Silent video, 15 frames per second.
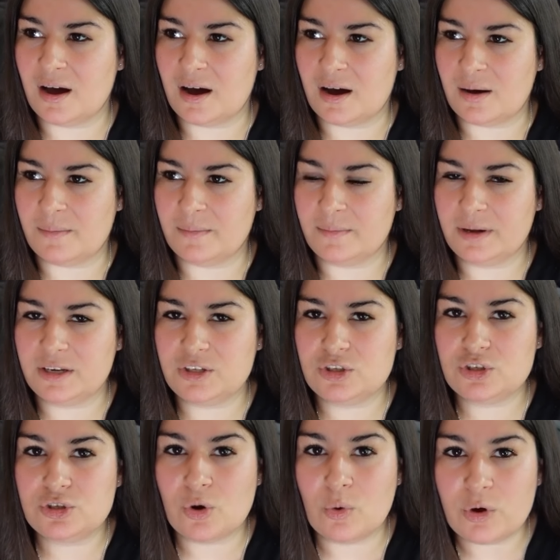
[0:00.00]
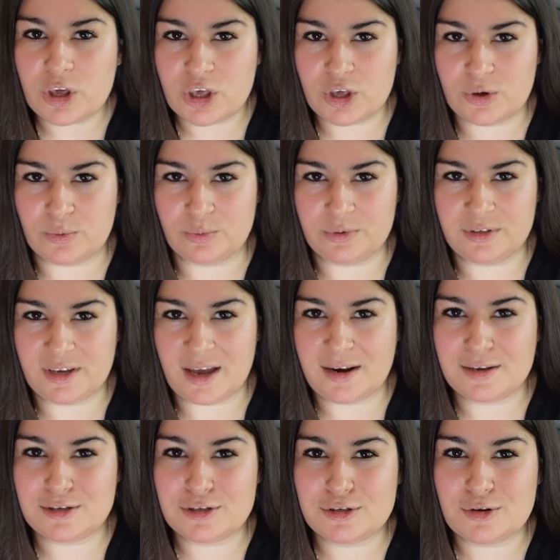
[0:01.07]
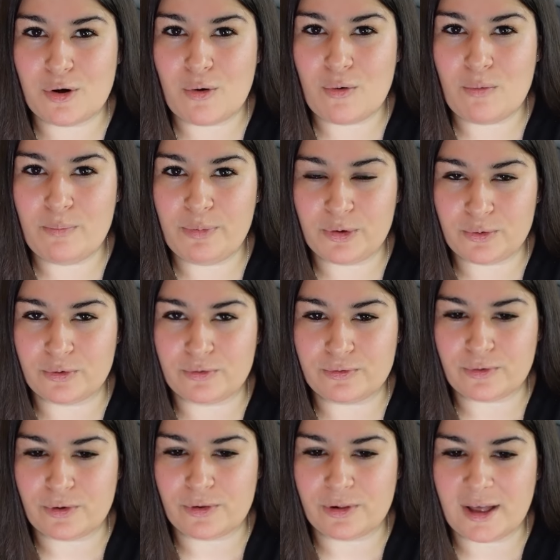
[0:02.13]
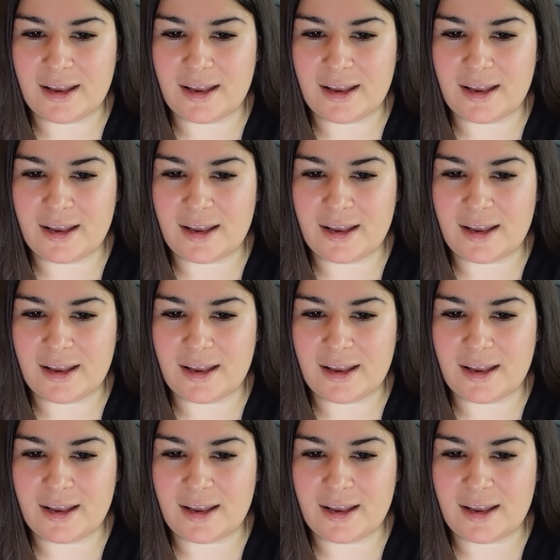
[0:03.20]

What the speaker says: But it's so cute and it's so beautiful.